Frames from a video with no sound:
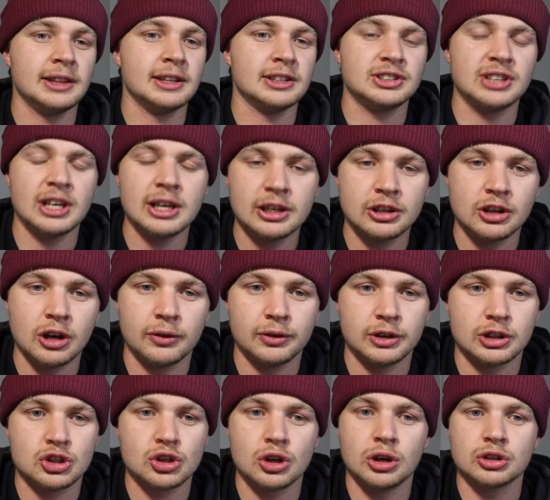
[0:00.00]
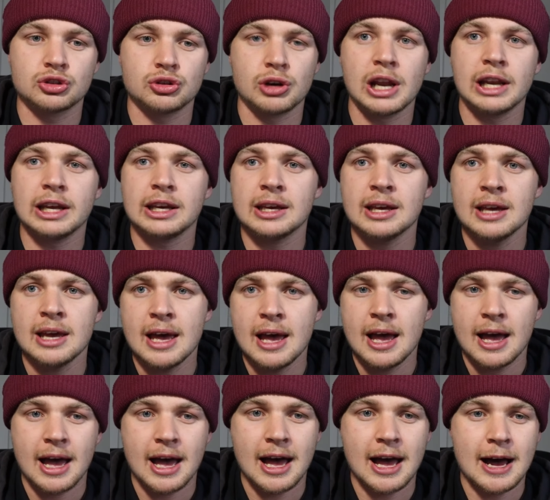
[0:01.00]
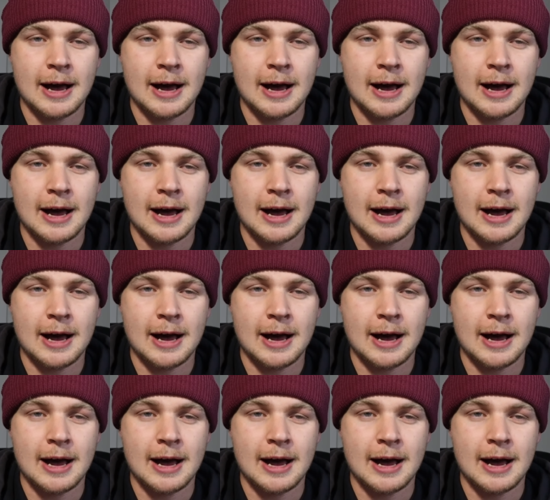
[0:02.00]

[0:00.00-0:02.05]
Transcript: And then the second half, the Sharks really